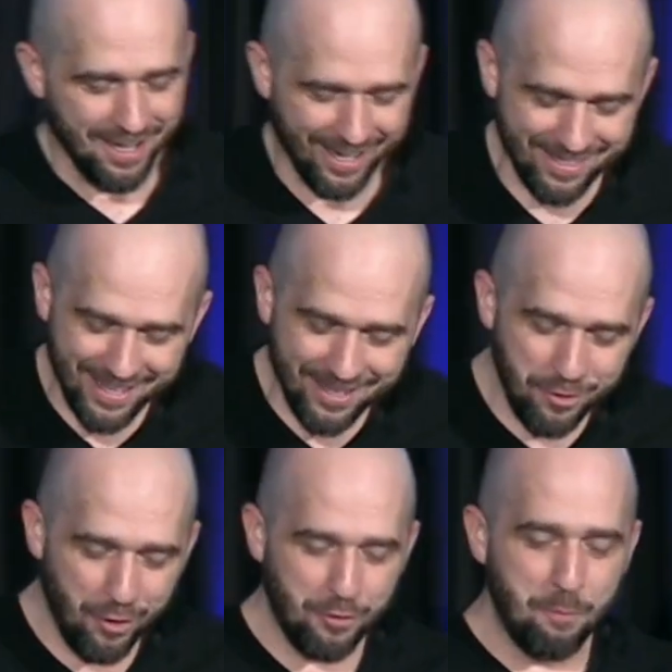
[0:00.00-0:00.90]
And then
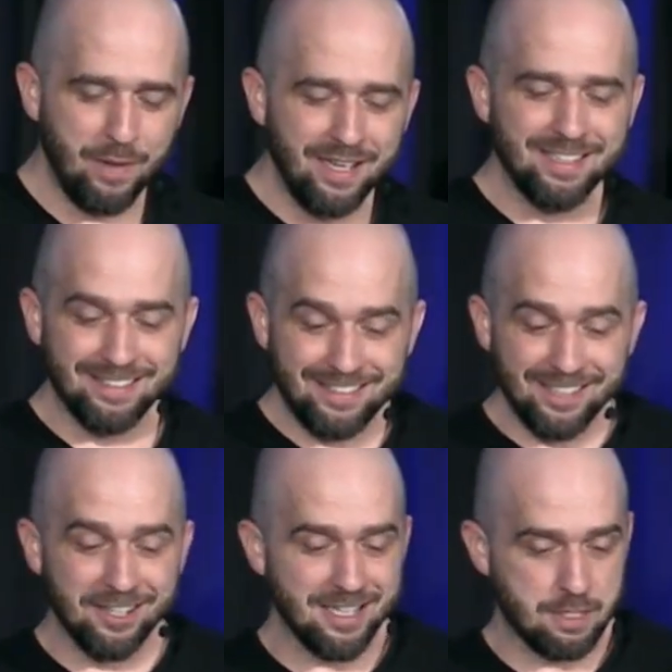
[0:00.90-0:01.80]
there are the big and
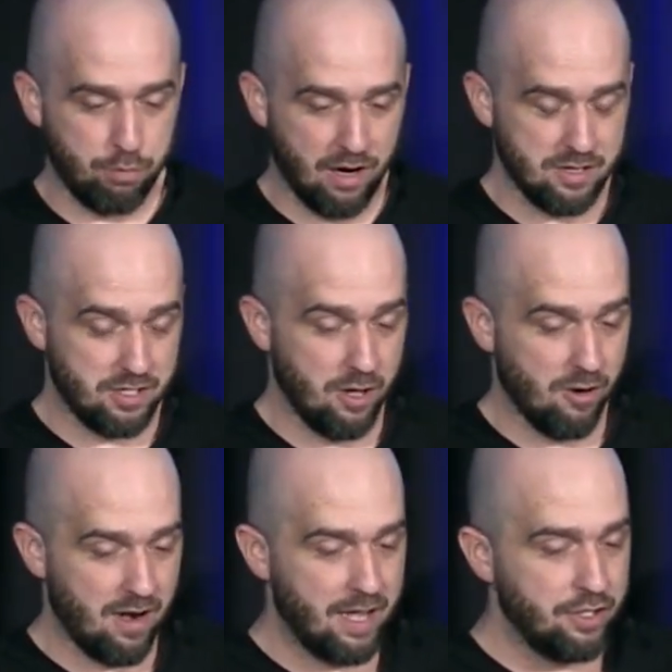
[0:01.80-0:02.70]
serious prayers, though,
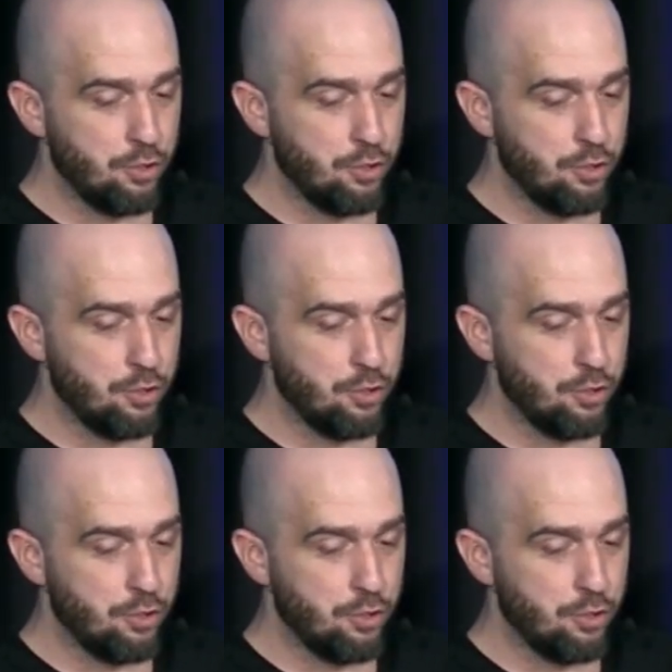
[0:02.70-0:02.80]
right?